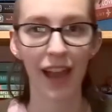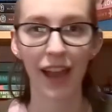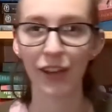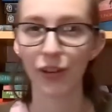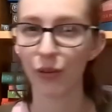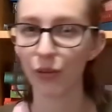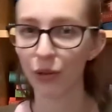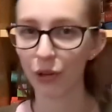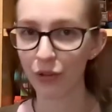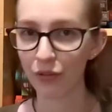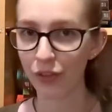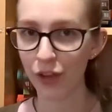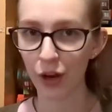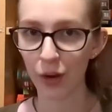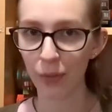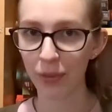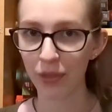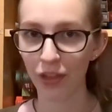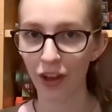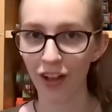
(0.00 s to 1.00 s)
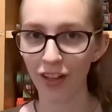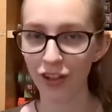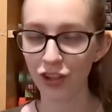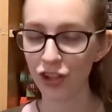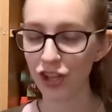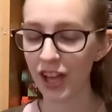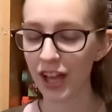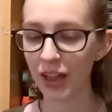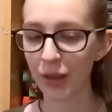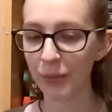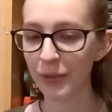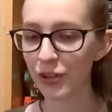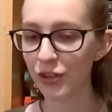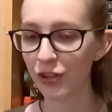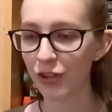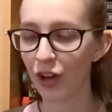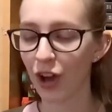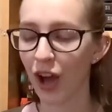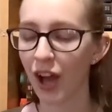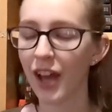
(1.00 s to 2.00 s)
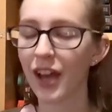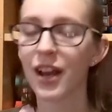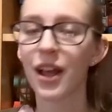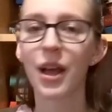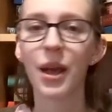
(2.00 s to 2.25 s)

I don't know if there are mythology elements or not,